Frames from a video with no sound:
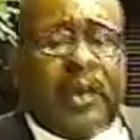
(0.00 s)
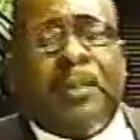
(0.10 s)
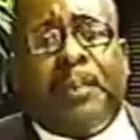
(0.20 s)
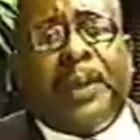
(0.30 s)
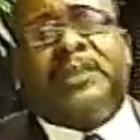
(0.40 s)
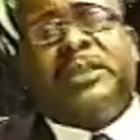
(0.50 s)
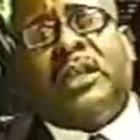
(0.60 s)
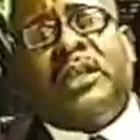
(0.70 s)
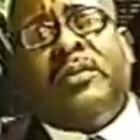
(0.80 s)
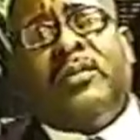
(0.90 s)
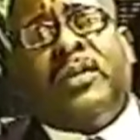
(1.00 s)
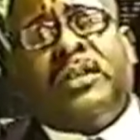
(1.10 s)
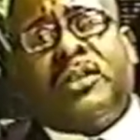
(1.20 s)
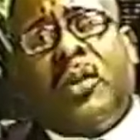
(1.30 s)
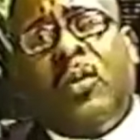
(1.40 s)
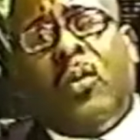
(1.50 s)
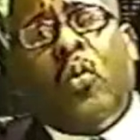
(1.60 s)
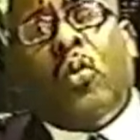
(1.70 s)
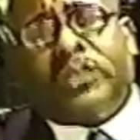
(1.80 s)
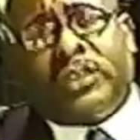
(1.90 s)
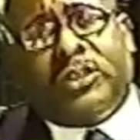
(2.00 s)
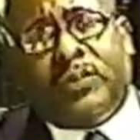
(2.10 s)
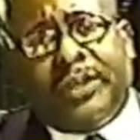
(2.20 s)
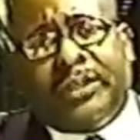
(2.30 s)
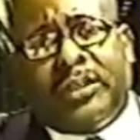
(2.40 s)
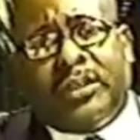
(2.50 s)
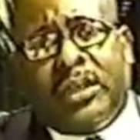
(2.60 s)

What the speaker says: Basically, with this whole war situation,